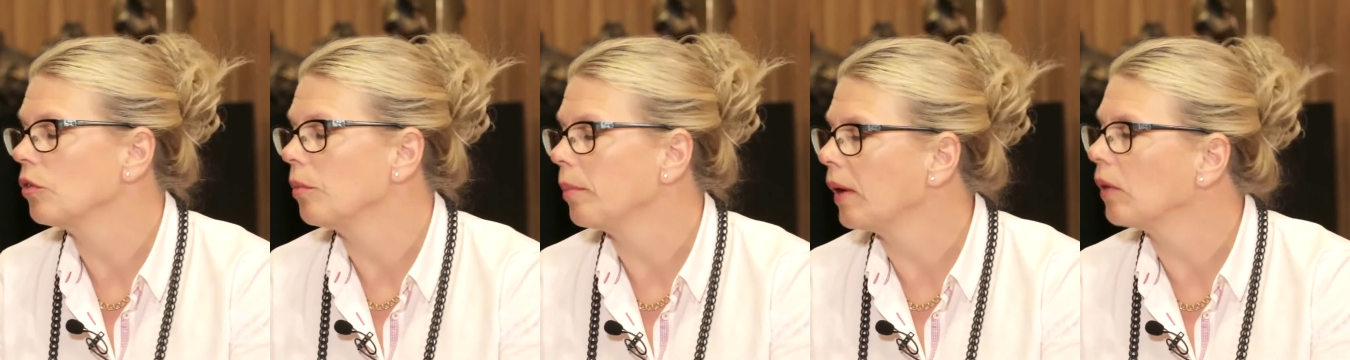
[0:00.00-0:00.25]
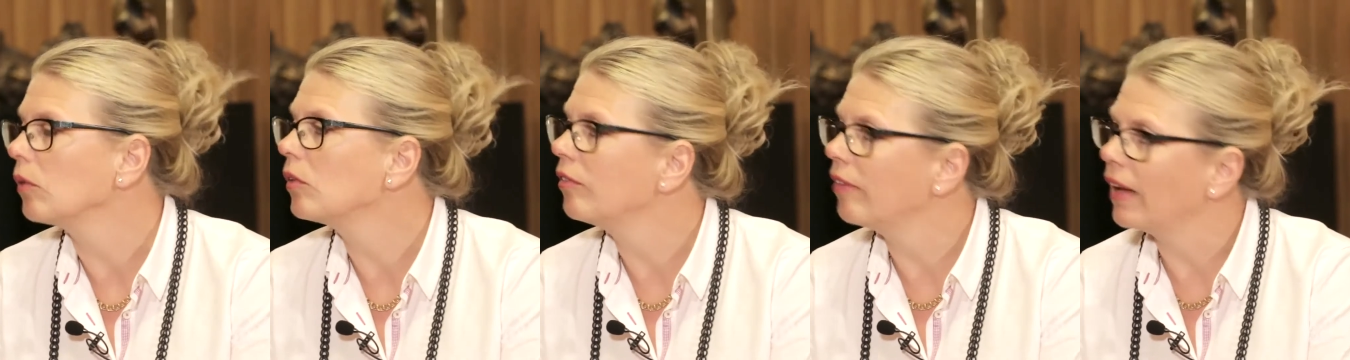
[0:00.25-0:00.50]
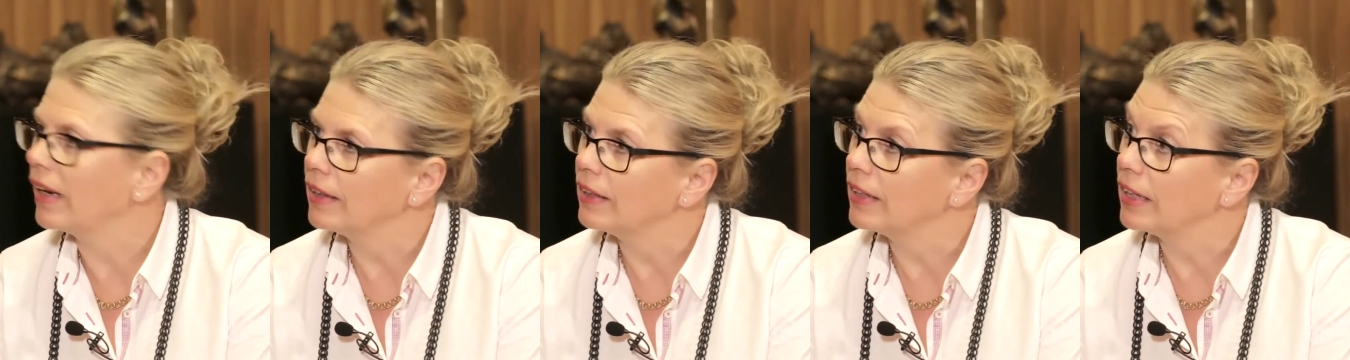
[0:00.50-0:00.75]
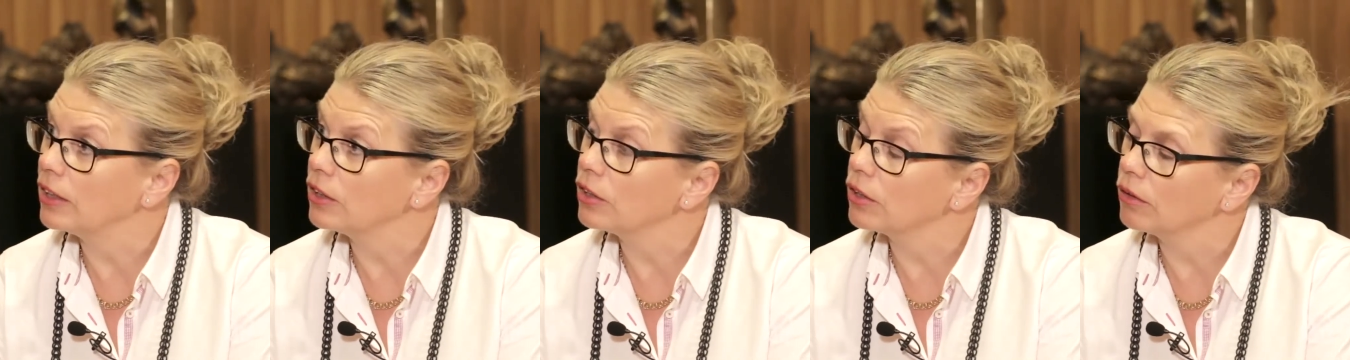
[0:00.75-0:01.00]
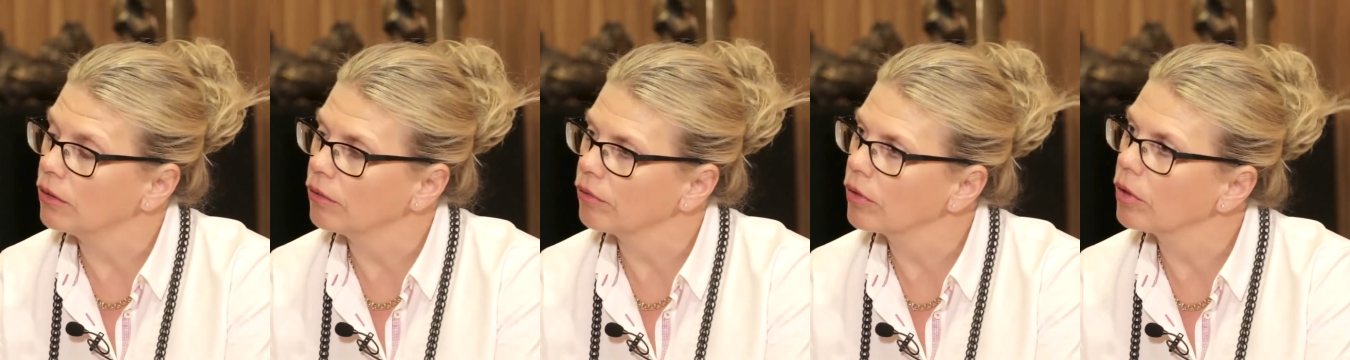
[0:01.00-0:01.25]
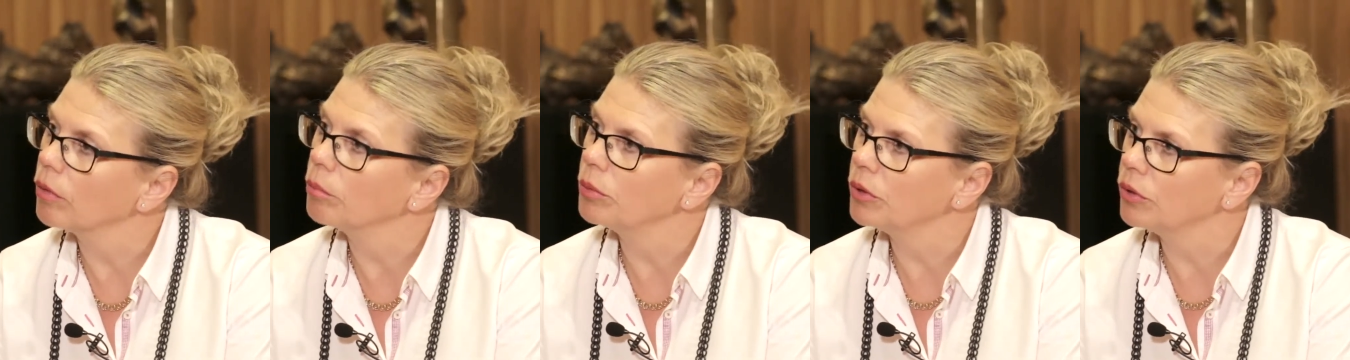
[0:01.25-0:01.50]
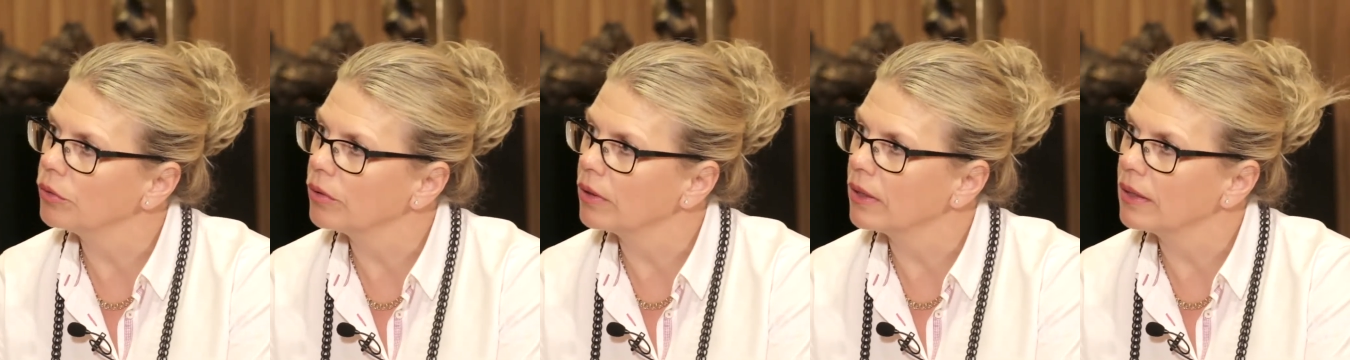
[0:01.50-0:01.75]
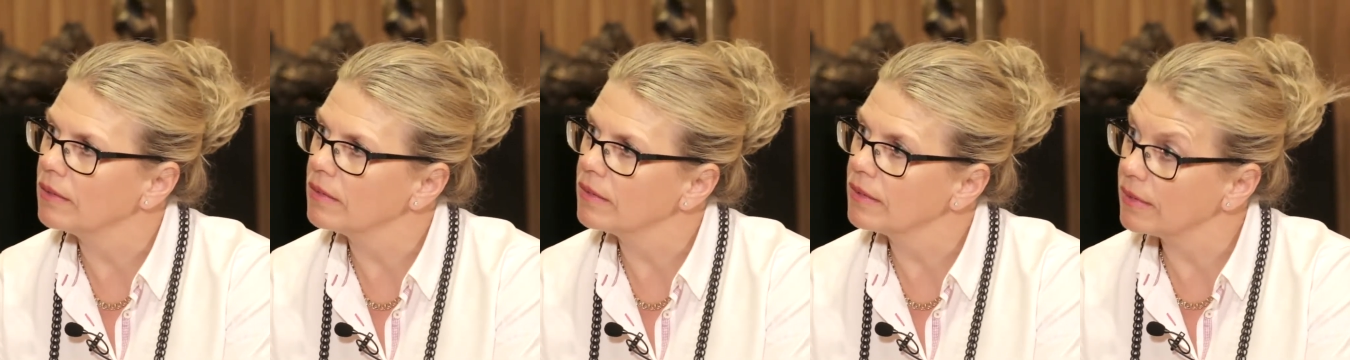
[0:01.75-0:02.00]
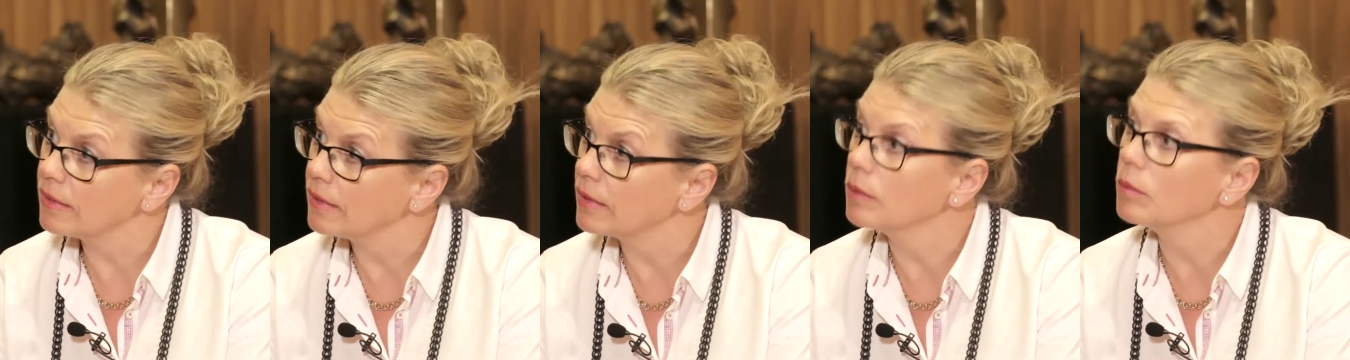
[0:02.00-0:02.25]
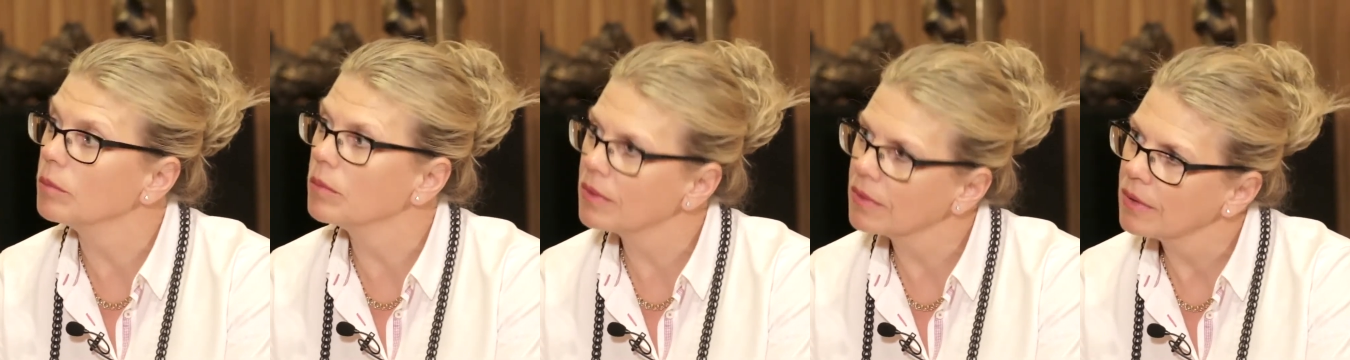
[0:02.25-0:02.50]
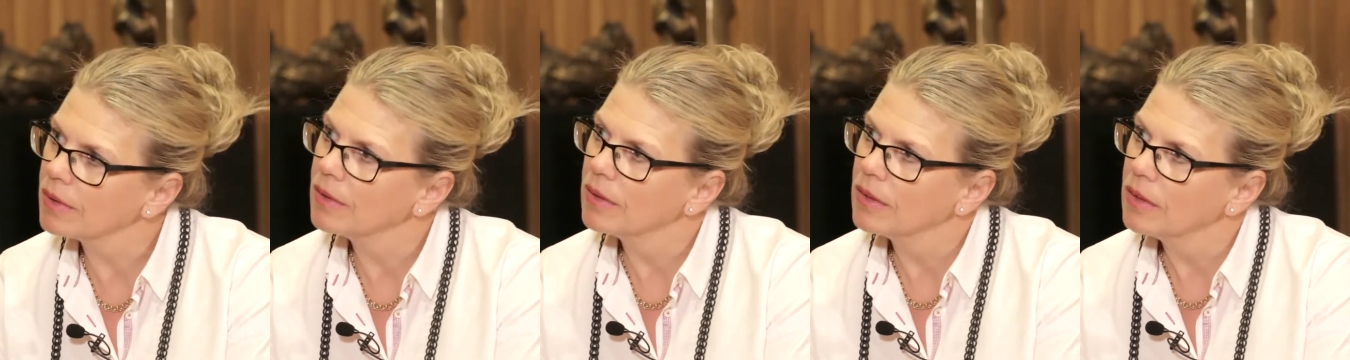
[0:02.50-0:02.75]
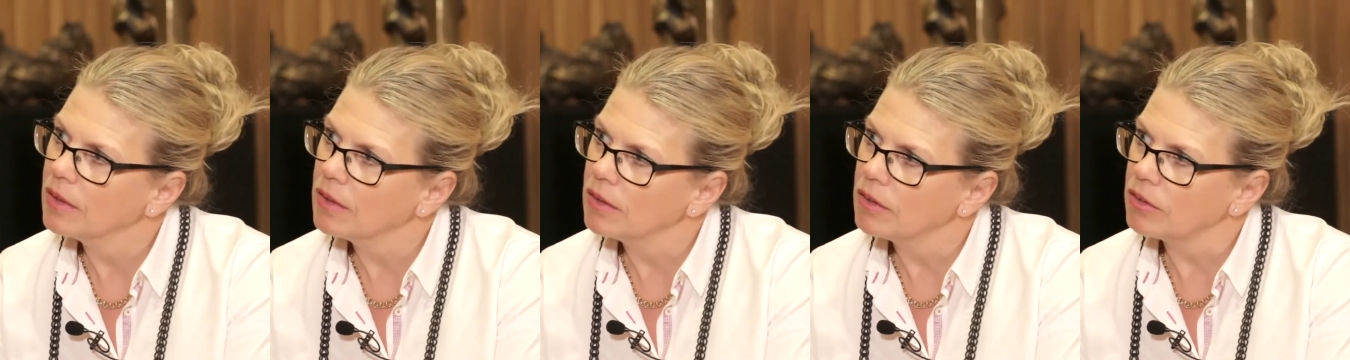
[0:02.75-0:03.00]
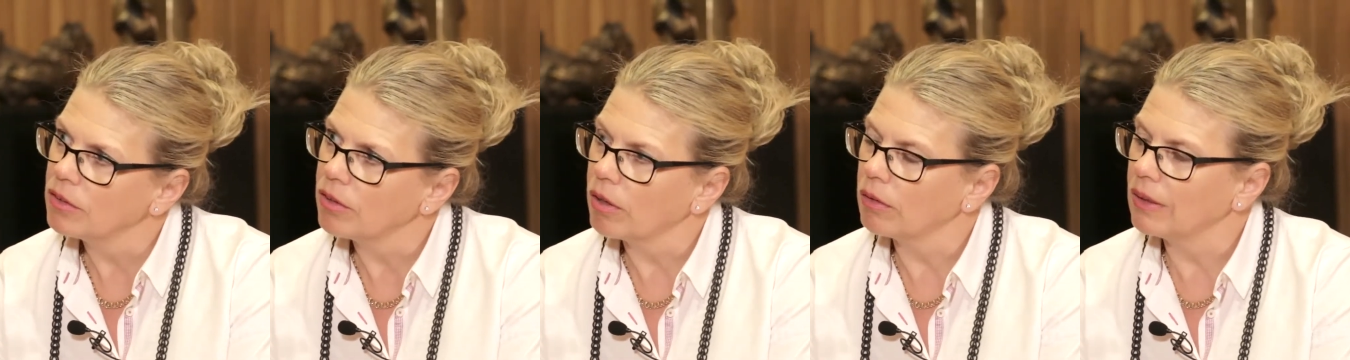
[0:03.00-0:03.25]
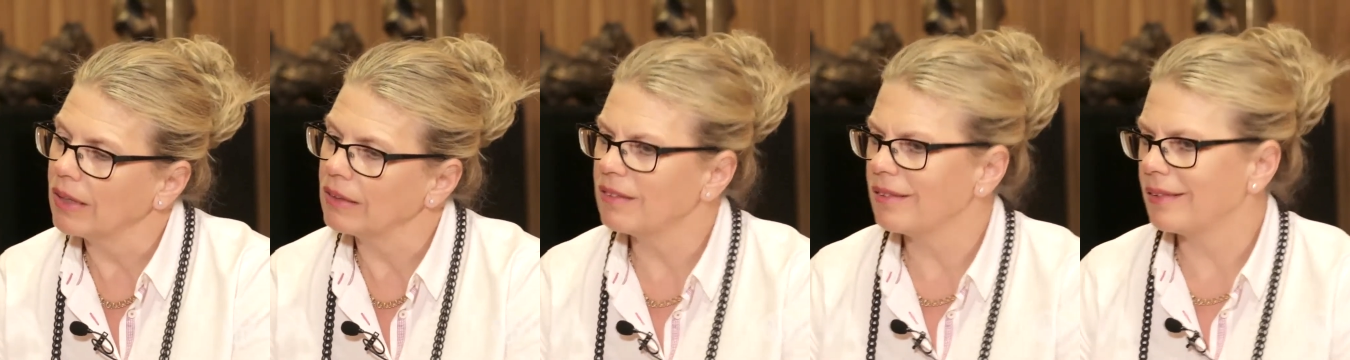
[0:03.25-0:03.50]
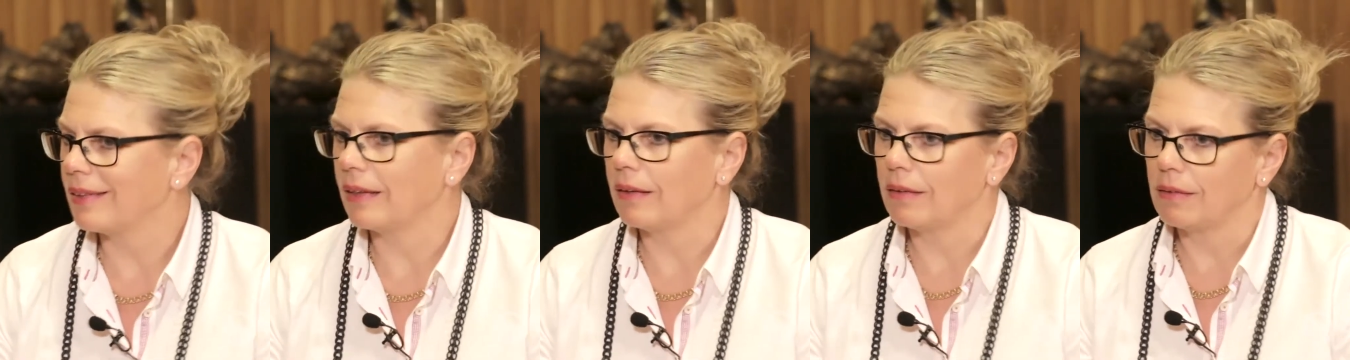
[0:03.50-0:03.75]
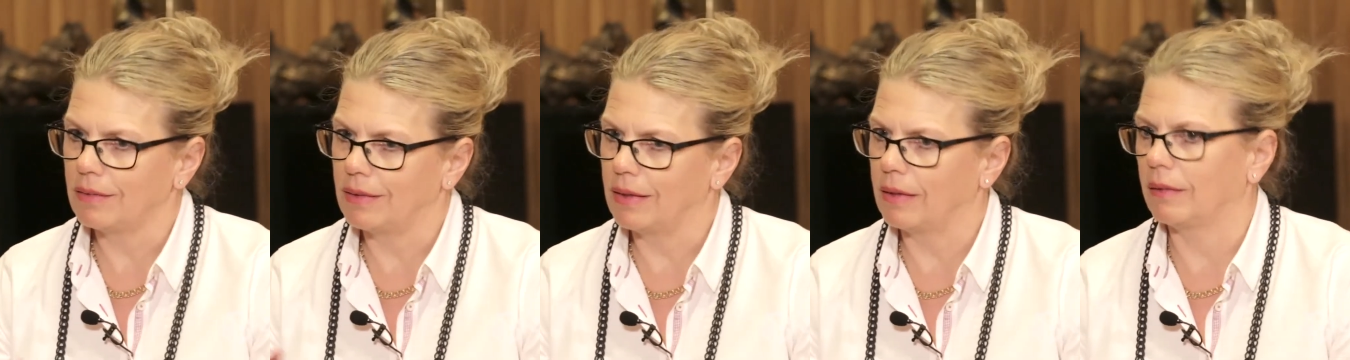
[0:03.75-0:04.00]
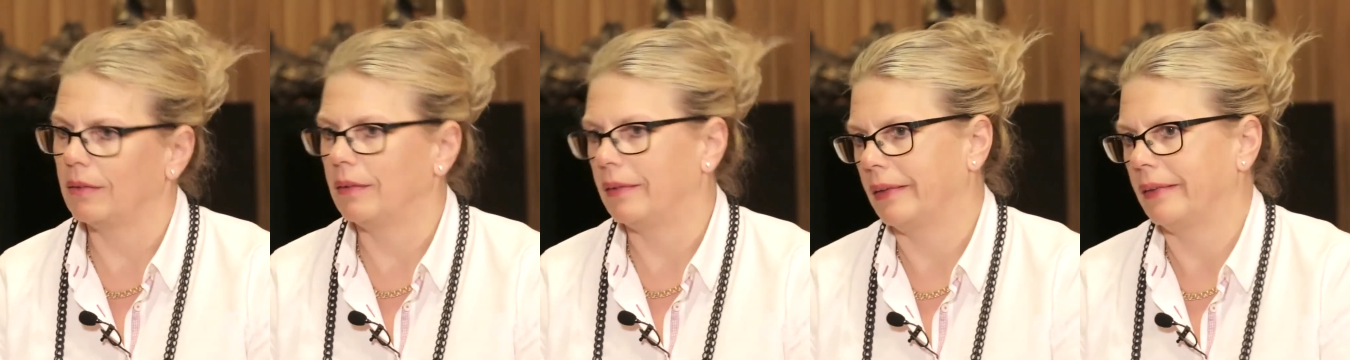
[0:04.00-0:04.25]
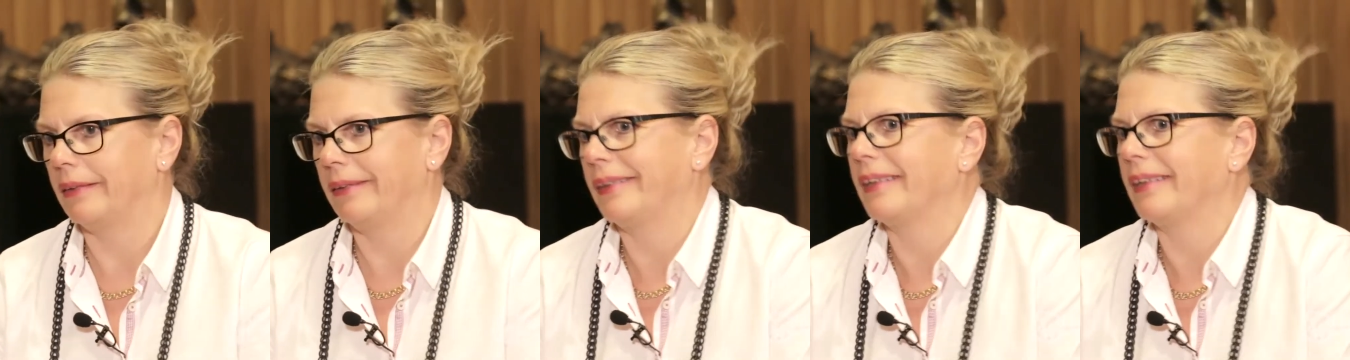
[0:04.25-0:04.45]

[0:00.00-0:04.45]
about validation of computerized systems. So that's the